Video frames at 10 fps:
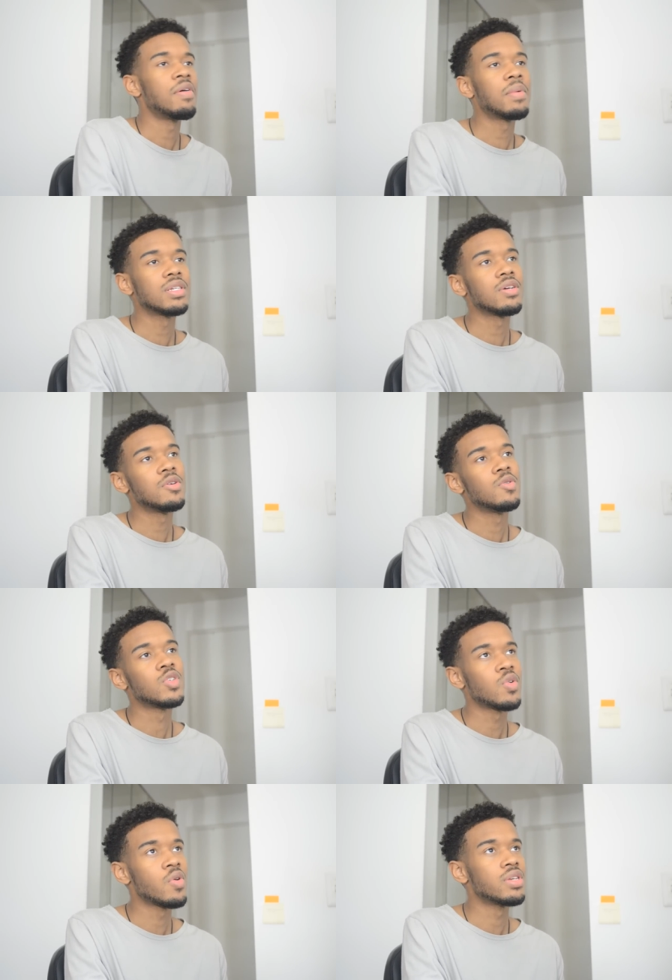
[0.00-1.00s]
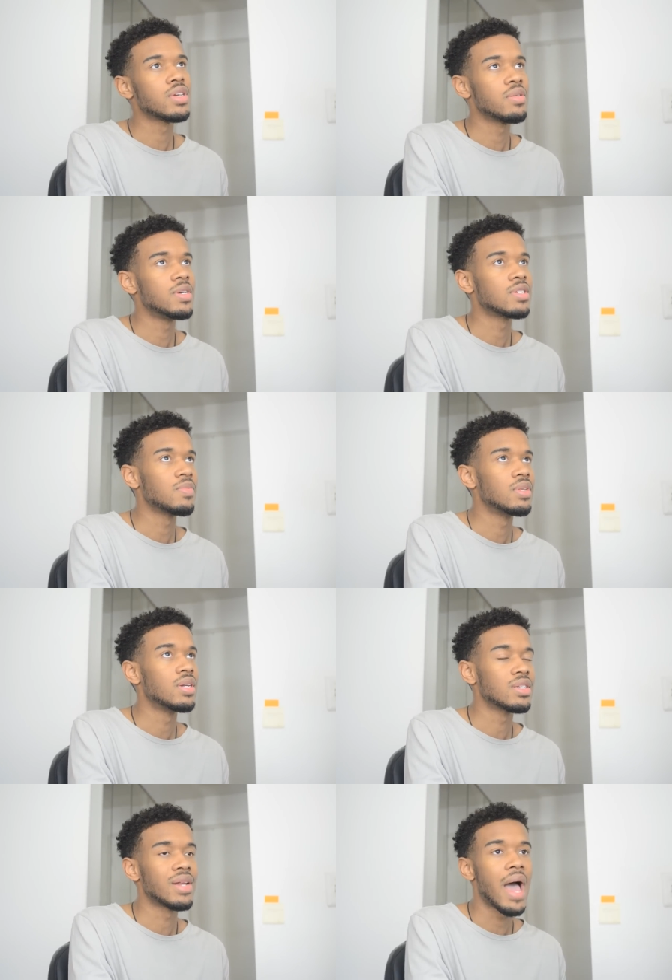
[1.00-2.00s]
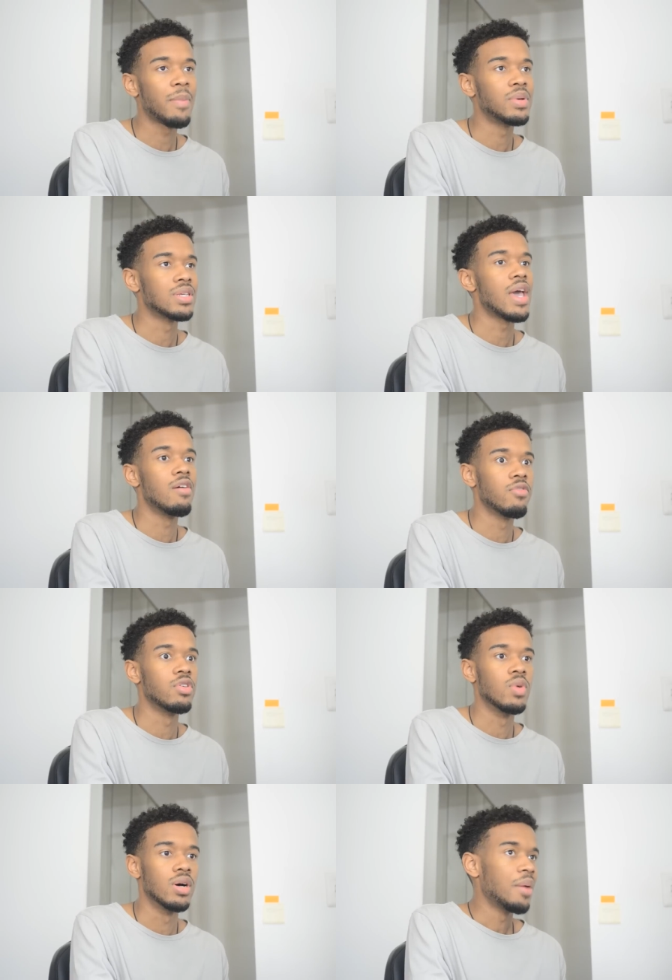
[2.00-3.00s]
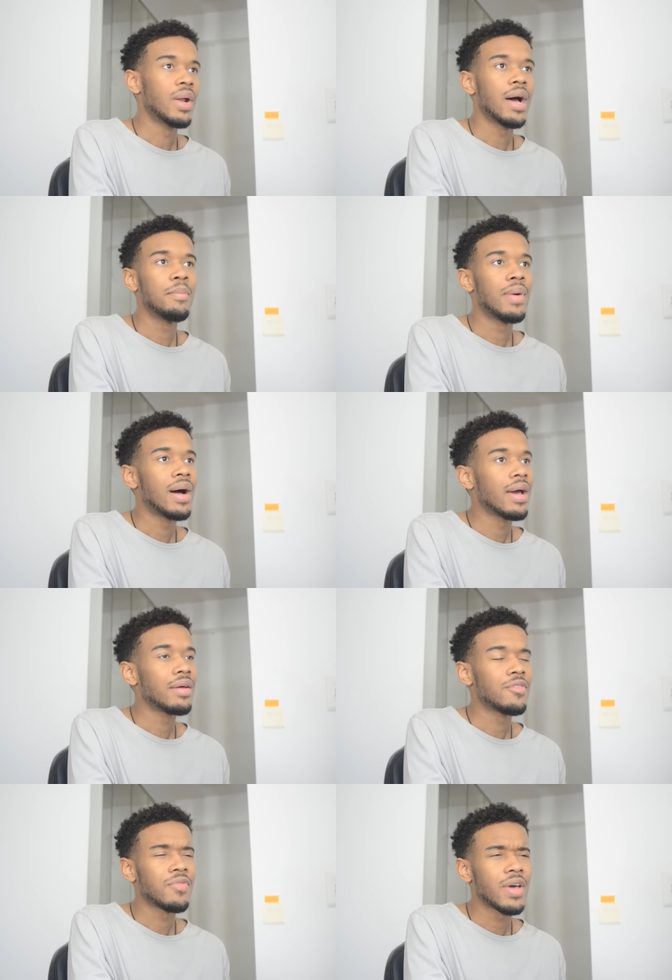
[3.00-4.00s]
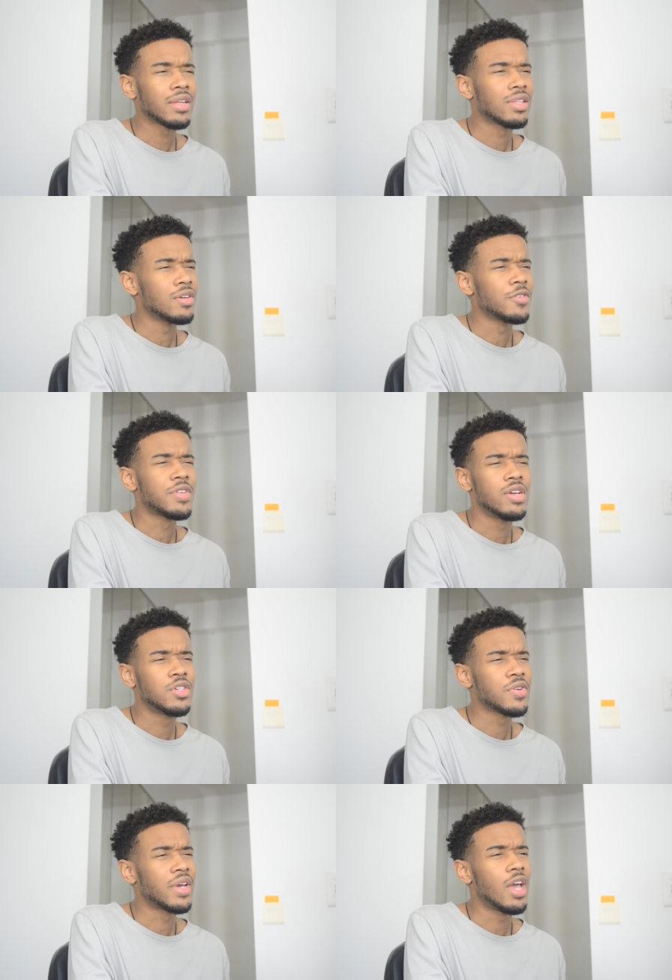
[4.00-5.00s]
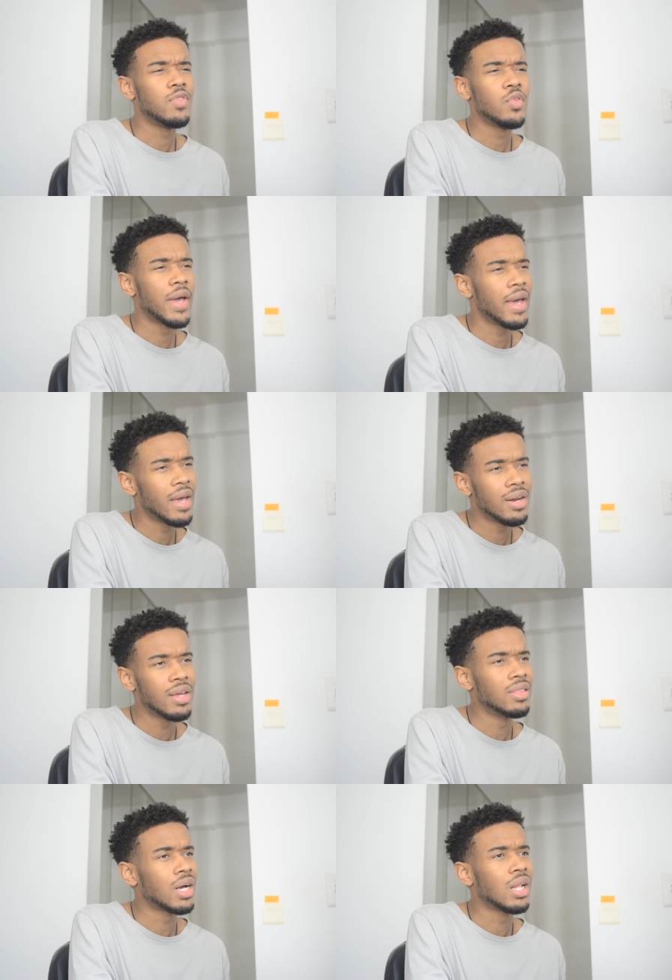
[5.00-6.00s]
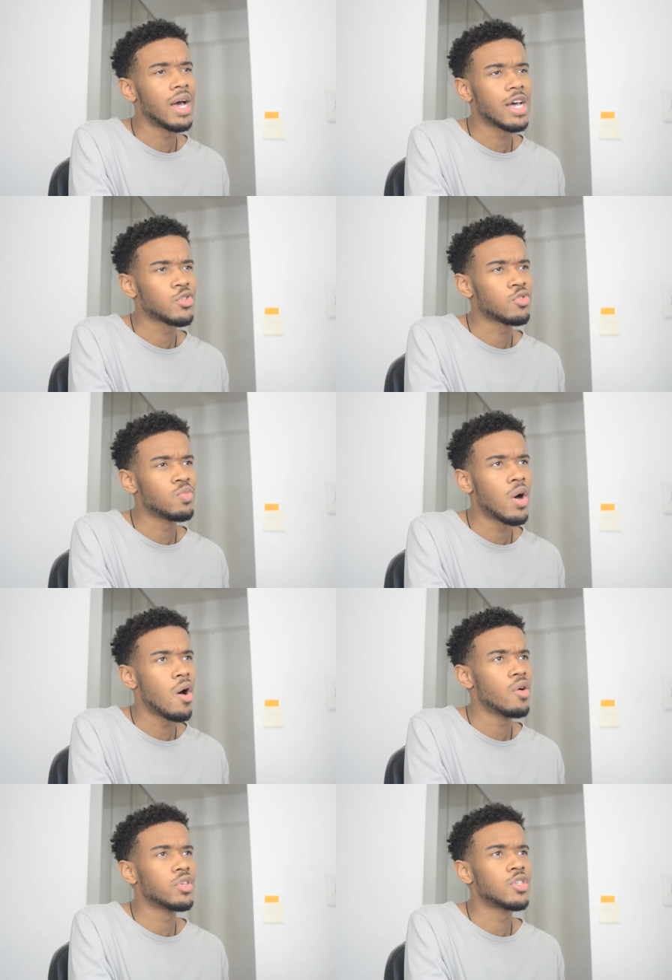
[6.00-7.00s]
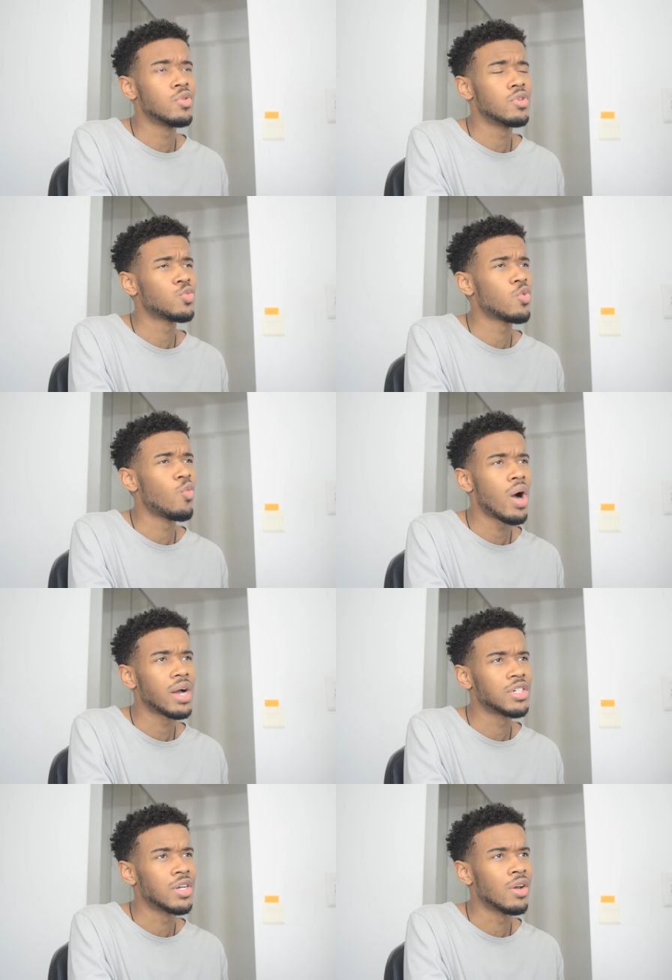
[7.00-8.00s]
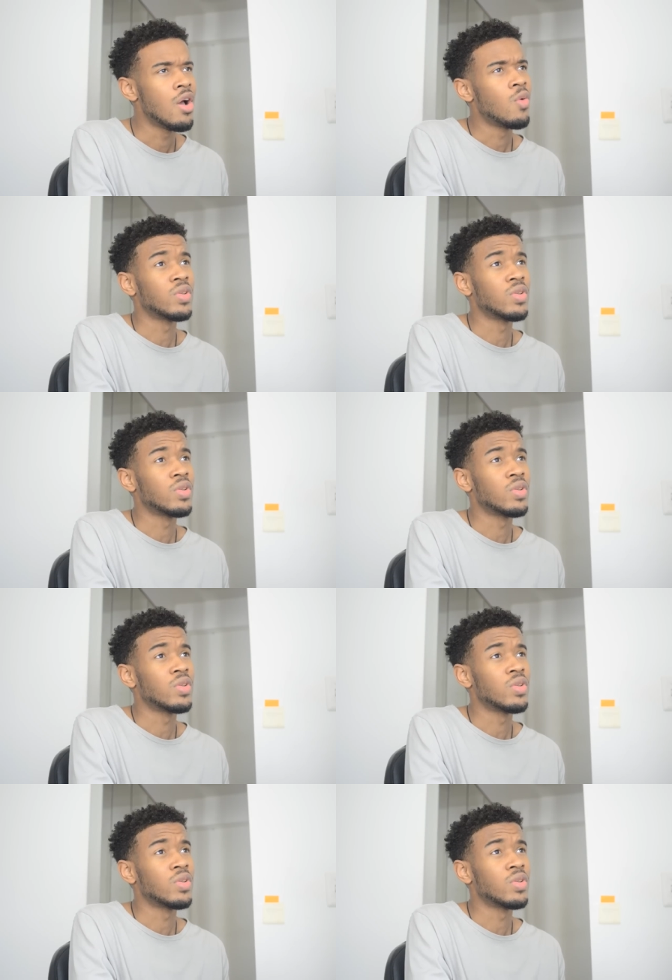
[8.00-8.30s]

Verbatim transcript: Like, I'm going to tell you a story, it's going to be something that doesn't happen to everyone. I'm not buying the fact that your teacher gave you head in the classroom while all the students were watching